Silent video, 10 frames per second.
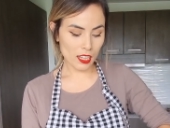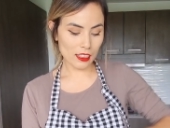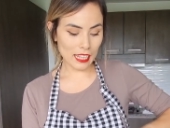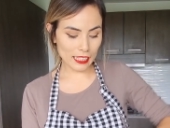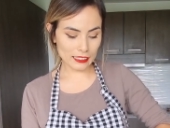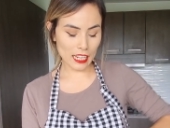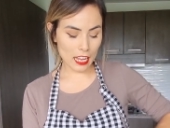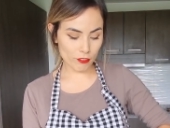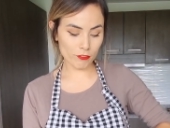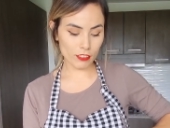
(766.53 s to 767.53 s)
Light
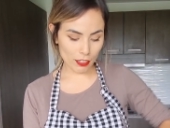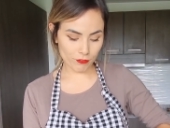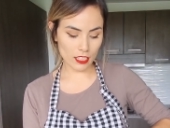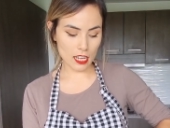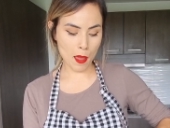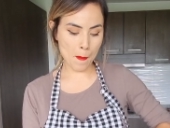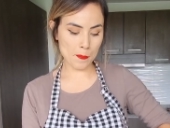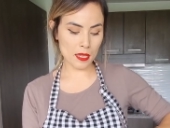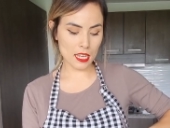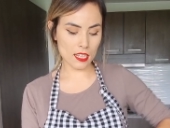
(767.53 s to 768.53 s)
and fluffy
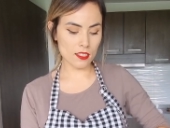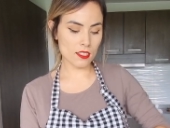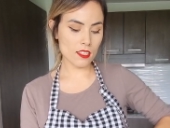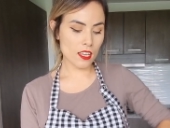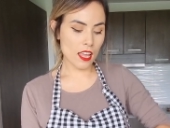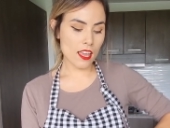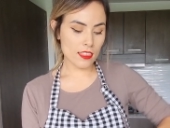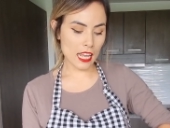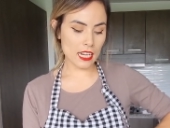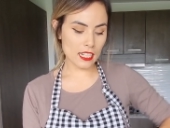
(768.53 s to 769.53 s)
means
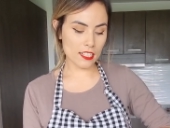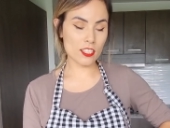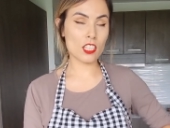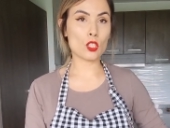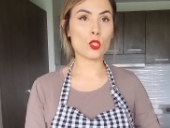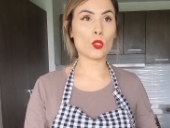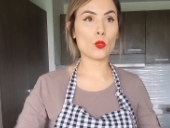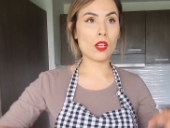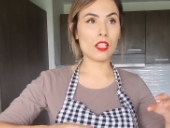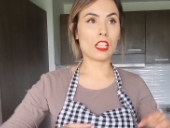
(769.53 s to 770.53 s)
that it needs
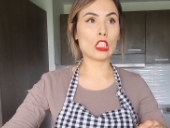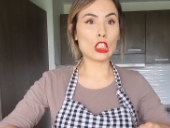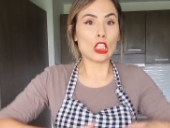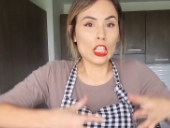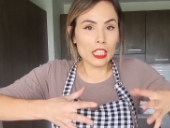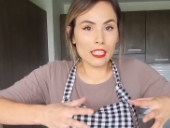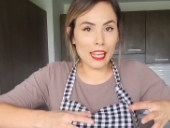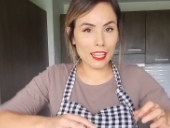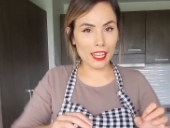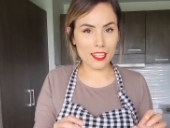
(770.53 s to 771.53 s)
to look
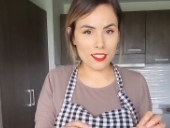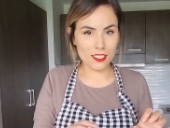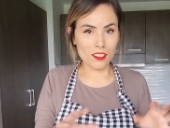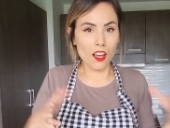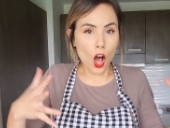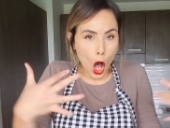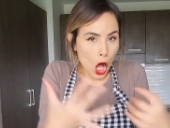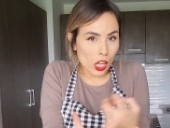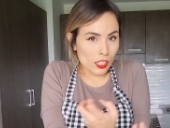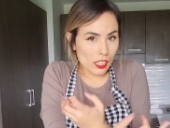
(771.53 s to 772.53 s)
like it's
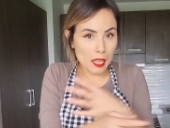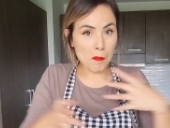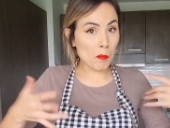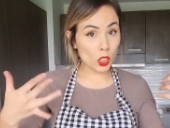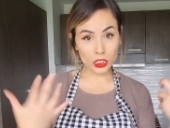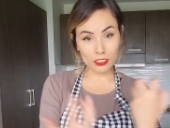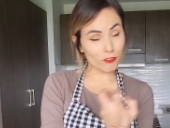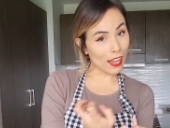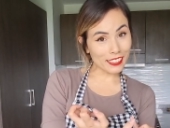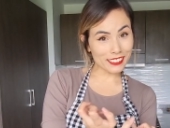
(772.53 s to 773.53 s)
all
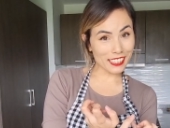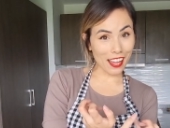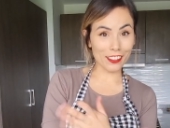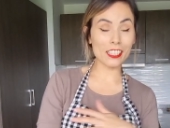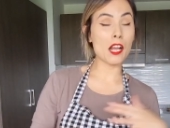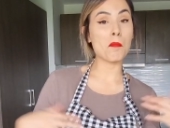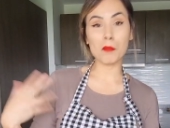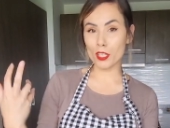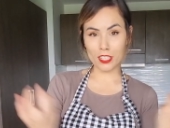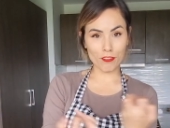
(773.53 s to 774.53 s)
emulsified together.
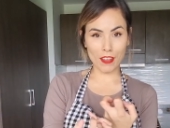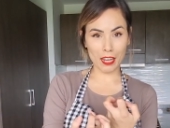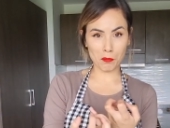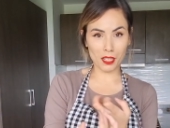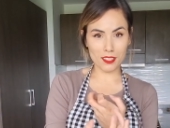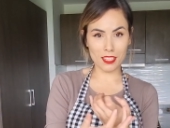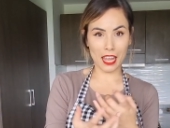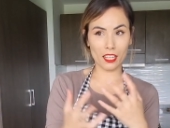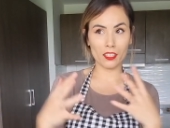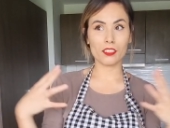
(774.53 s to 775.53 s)
Emulsified means
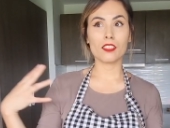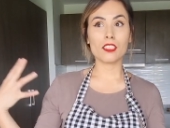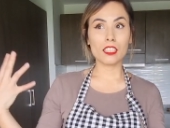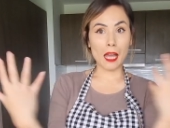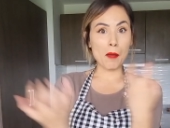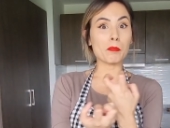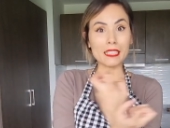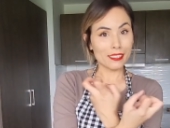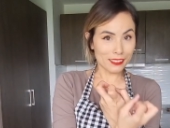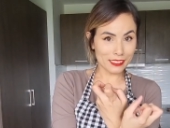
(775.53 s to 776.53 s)
like
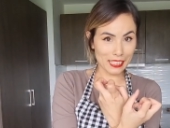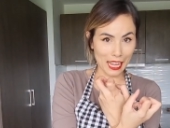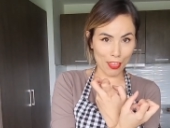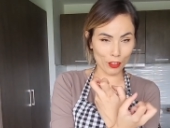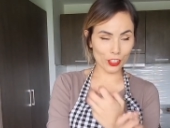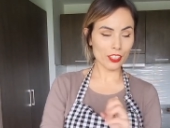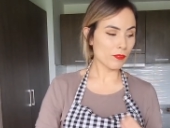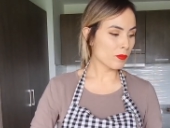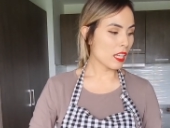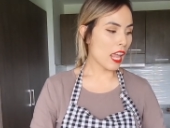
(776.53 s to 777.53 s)
completely together.
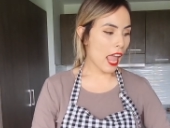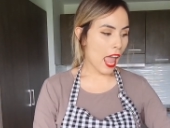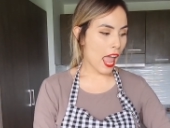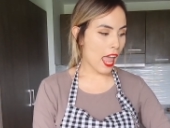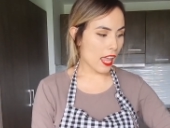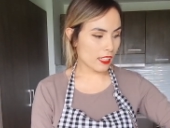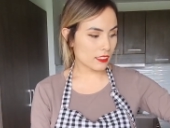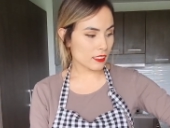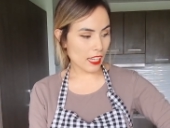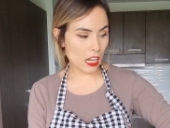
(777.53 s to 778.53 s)

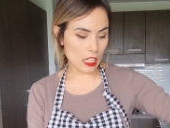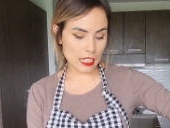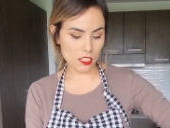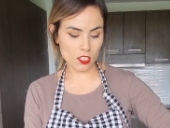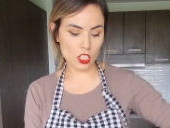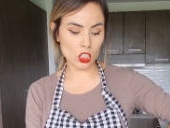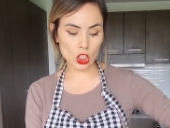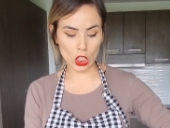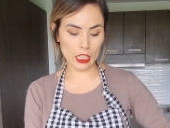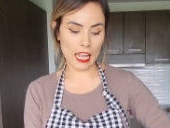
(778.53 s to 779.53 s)
And it needs to
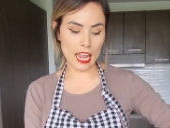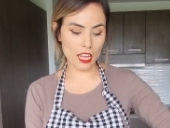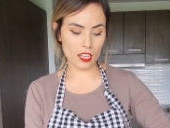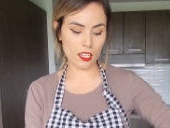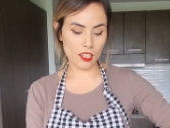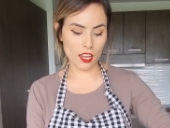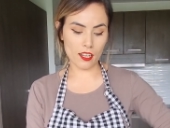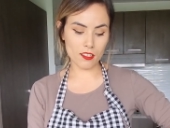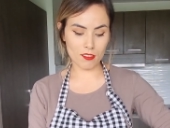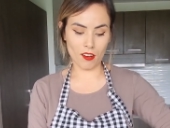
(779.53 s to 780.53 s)
look like it
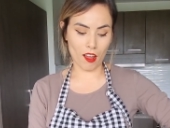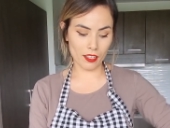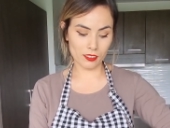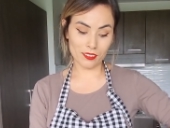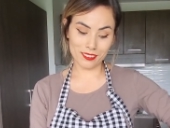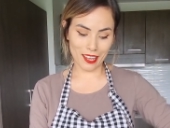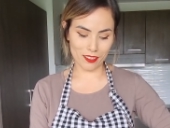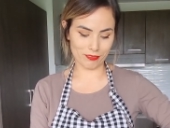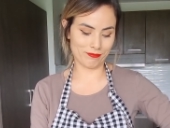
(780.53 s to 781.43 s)
is not dead.